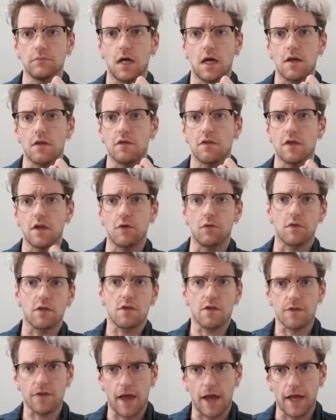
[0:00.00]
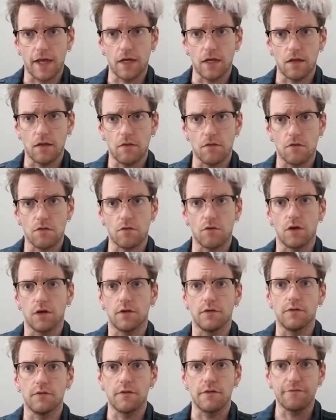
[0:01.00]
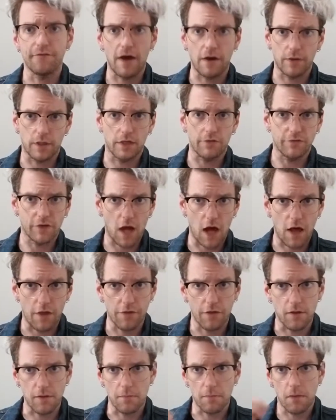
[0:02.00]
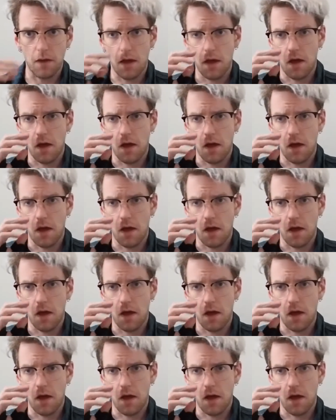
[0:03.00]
secret societies and the founding of Gotham.